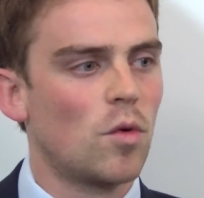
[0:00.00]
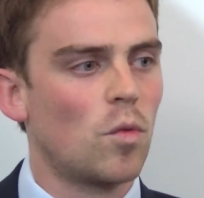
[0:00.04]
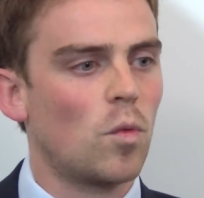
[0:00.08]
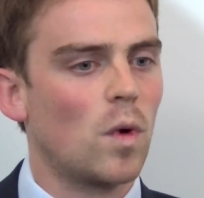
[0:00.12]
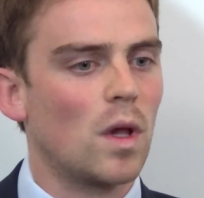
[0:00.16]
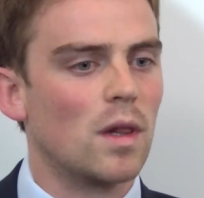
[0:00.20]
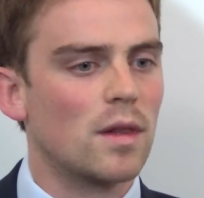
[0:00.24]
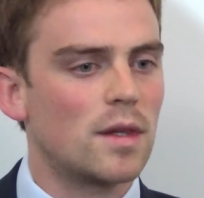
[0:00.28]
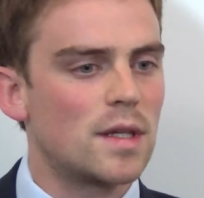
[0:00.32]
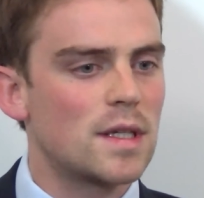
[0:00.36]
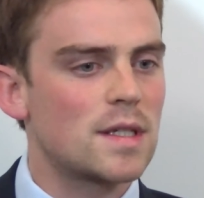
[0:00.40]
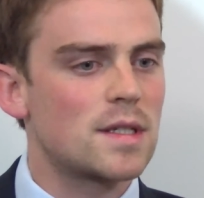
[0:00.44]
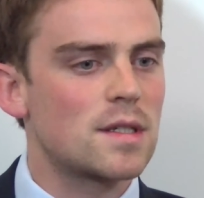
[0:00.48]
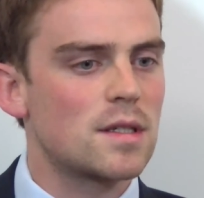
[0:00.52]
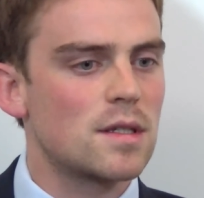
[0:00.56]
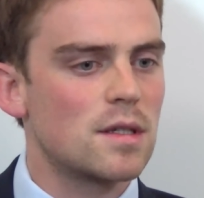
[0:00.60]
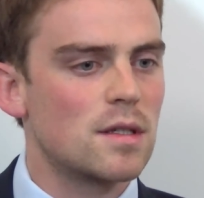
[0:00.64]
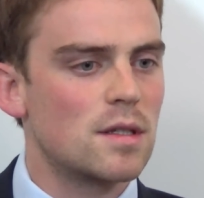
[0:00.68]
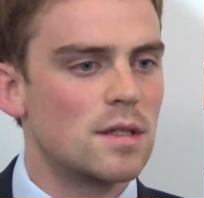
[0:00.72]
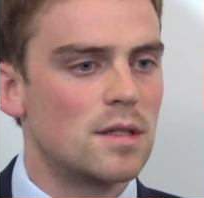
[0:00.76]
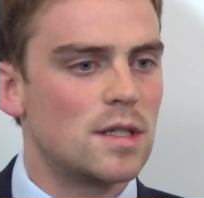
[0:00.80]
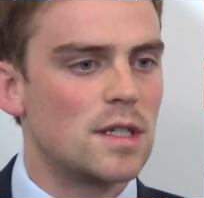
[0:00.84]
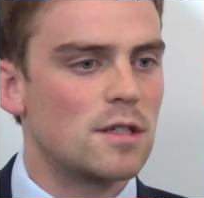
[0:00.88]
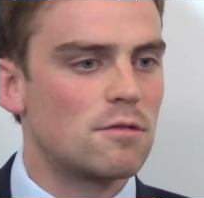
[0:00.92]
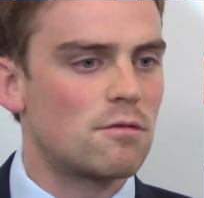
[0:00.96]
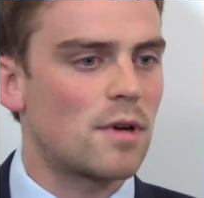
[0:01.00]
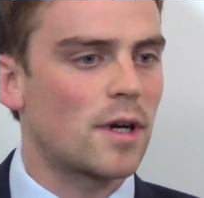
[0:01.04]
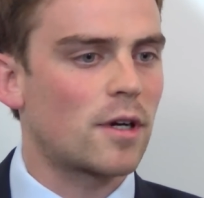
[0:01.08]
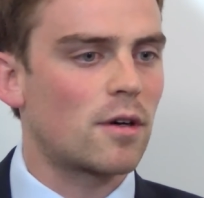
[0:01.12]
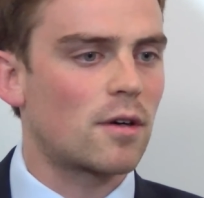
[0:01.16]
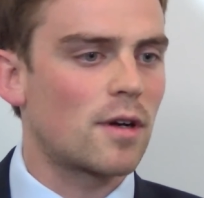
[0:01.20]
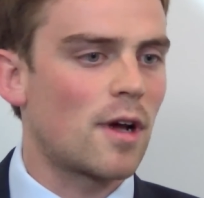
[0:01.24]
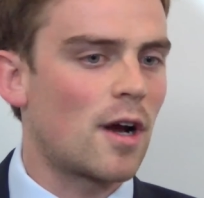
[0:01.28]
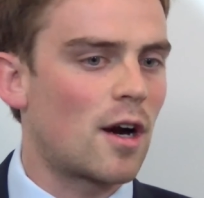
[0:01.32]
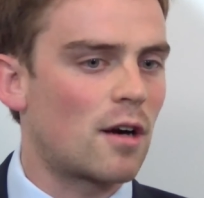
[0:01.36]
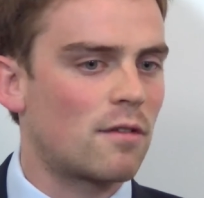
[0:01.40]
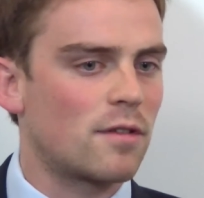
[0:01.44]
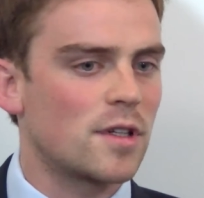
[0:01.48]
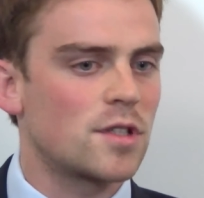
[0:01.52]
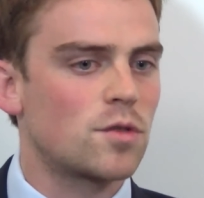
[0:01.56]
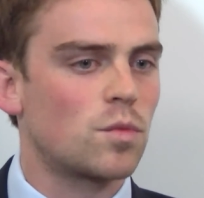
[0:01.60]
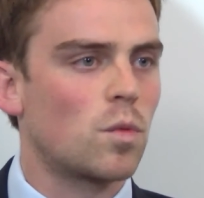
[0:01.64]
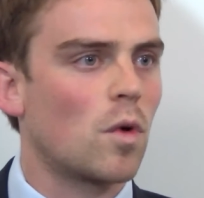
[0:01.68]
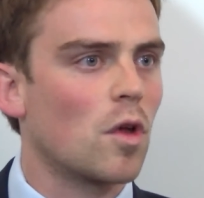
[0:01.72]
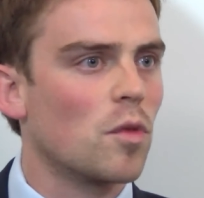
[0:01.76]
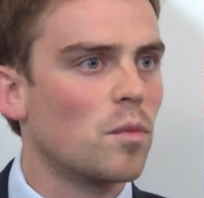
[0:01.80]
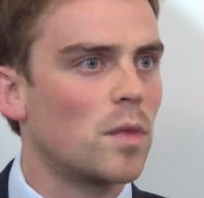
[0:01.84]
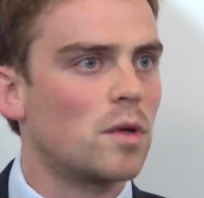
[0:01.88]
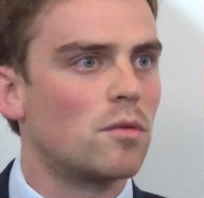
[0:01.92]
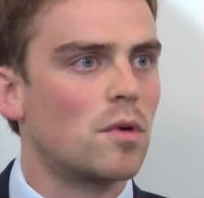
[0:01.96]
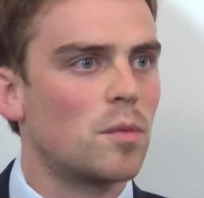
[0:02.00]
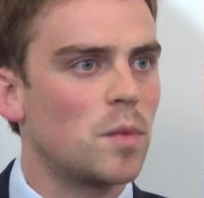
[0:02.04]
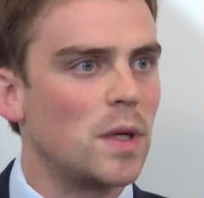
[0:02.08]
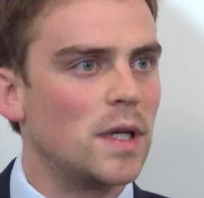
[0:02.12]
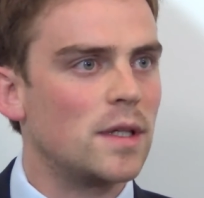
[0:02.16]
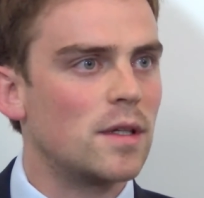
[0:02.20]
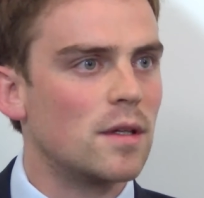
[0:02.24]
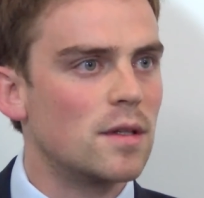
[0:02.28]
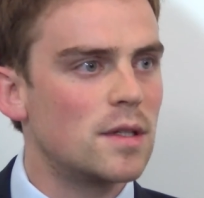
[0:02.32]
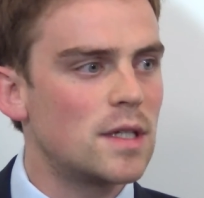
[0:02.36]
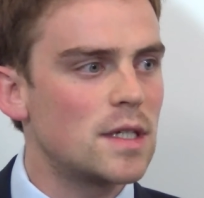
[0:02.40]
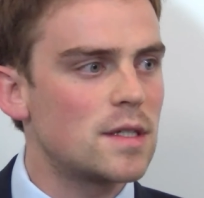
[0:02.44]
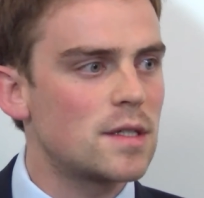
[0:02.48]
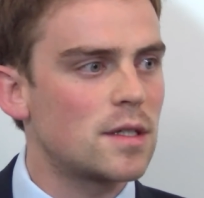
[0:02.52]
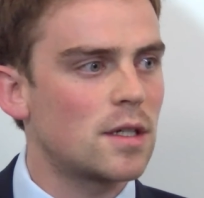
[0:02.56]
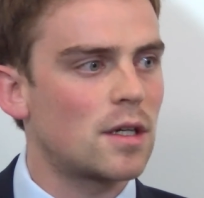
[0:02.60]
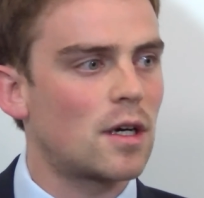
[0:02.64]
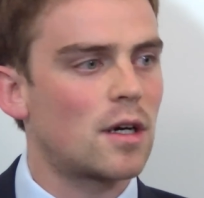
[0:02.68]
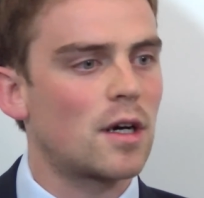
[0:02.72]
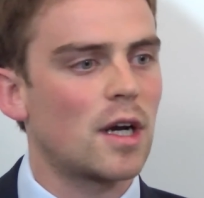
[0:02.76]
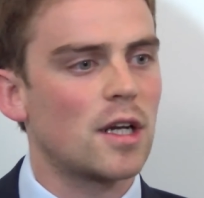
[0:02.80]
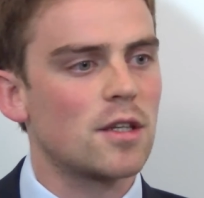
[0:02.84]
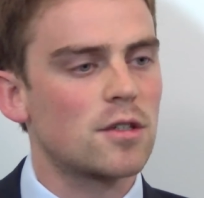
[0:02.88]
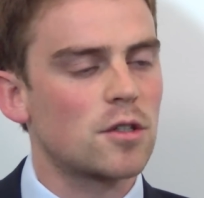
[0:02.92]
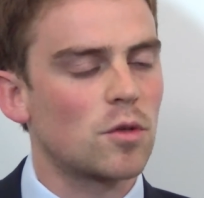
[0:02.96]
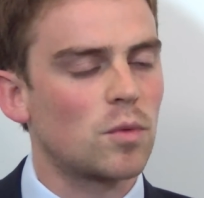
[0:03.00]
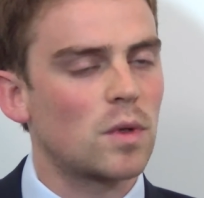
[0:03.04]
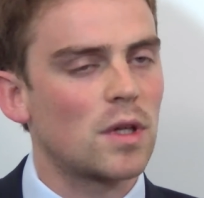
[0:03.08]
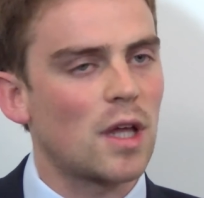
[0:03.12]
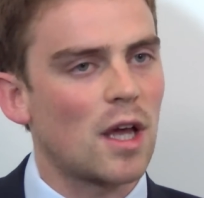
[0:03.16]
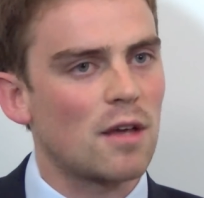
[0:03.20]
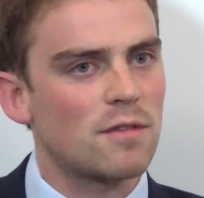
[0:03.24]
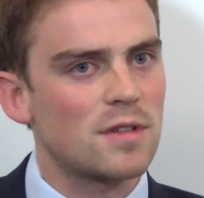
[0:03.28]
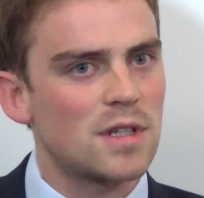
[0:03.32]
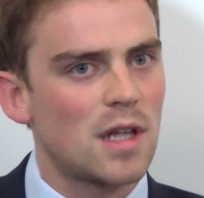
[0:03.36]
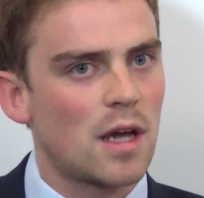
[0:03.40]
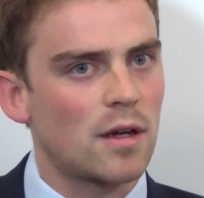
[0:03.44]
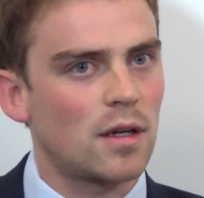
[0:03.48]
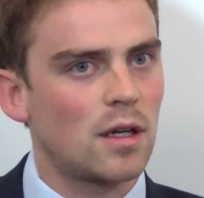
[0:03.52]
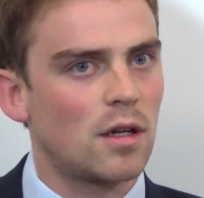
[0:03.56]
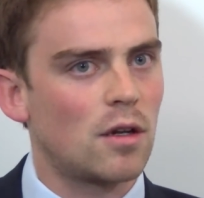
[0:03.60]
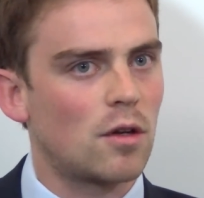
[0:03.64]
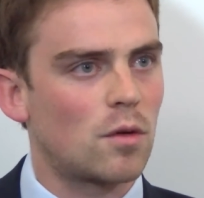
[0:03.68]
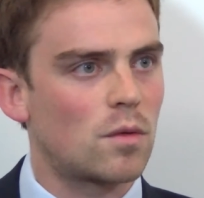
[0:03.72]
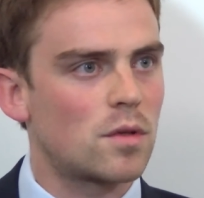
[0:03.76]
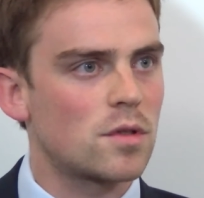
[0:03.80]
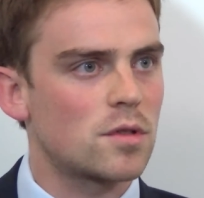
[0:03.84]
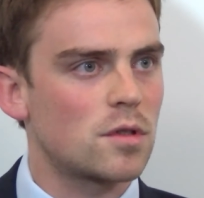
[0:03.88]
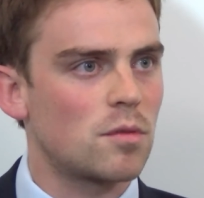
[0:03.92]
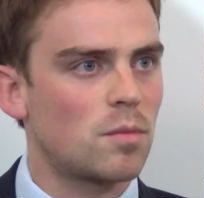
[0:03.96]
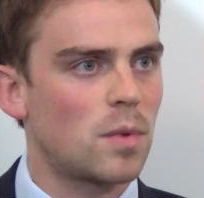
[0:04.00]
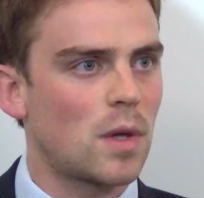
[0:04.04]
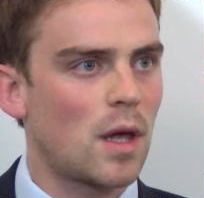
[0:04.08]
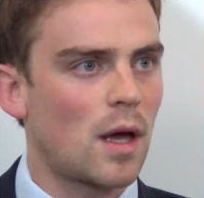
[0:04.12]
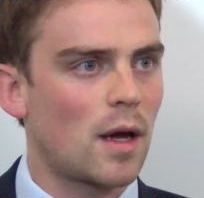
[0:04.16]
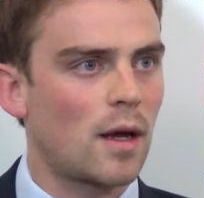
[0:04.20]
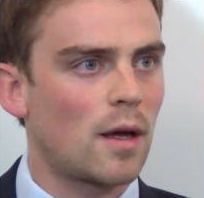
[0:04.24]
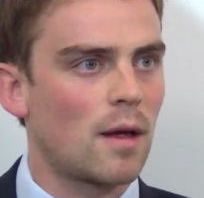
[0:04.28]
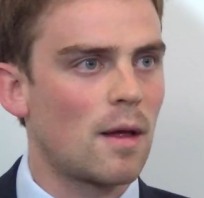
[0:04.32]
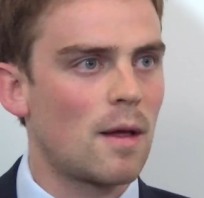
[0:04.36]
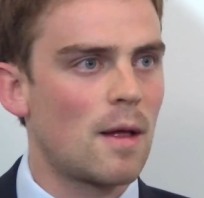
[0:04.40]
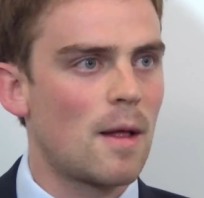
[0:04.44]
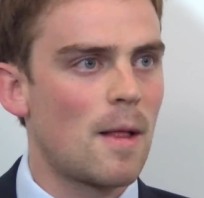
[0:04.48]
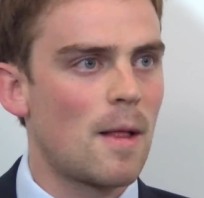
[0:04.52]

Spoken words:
Well, these record harvests won't be repeated this year, and so we'll have slightly lower supply.